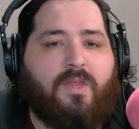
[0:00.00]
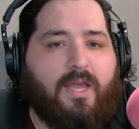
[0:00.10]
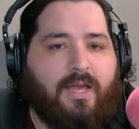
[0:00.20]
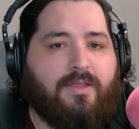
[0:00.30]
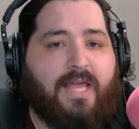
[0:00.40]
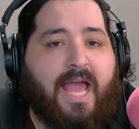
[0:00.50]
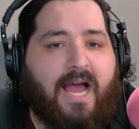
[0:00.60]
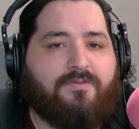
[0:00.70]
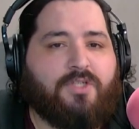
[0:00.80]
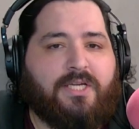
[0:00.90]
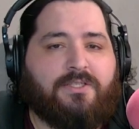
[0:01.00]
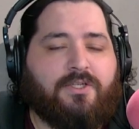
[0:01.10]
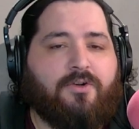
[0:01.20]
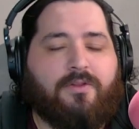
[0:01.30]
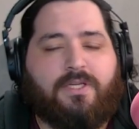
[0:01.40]
they have to
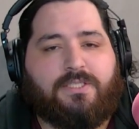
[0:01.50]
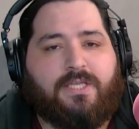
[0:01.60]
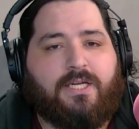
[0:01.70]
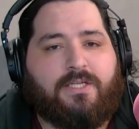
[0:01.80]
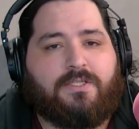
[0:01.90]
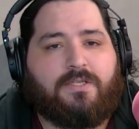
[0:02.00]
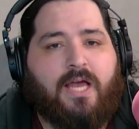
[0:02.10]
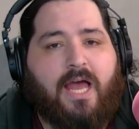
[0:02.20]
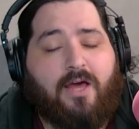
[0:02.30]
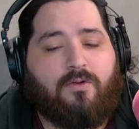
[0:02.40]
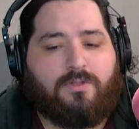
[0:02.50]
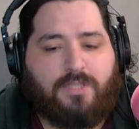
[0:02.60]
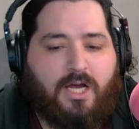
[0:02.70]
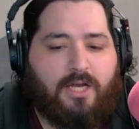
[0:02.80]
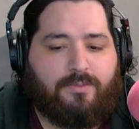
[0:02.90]
consider these things at all
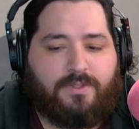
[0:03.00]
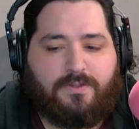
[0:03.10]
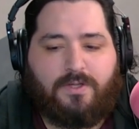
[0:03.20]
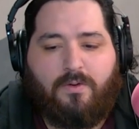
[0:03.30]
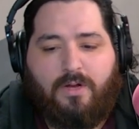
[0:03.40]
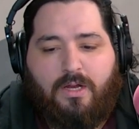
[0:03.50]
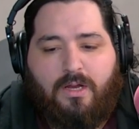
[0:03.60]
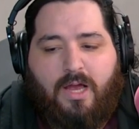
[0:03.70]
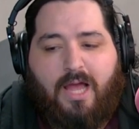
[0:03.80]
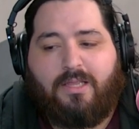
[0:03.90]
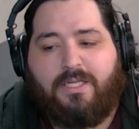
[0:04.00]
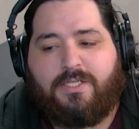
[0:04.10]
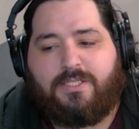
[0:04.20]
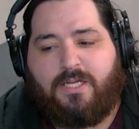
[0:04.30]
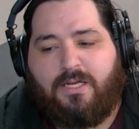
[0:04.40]
times. So, at
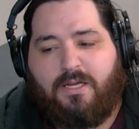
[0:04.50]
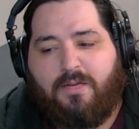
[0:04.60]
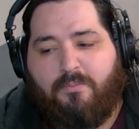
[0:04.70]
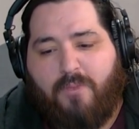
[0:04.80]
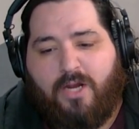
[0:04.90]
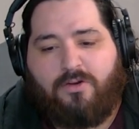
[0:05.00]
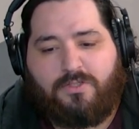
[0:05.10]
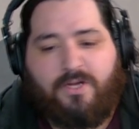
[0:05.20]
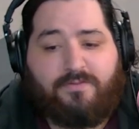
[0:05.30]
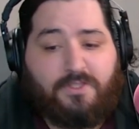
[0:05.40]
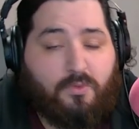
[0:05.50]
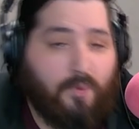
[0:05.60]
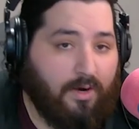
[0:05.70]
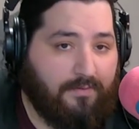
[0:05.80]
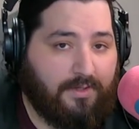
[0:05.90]
least Microsoft is
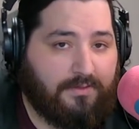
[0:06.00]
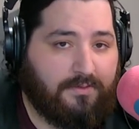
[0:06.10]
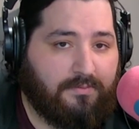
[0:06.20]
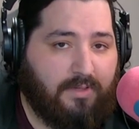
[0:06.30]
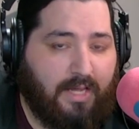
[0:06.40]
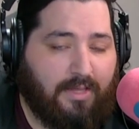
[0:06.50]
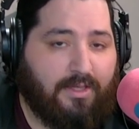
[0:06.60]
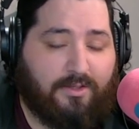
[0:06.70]
aware of this and that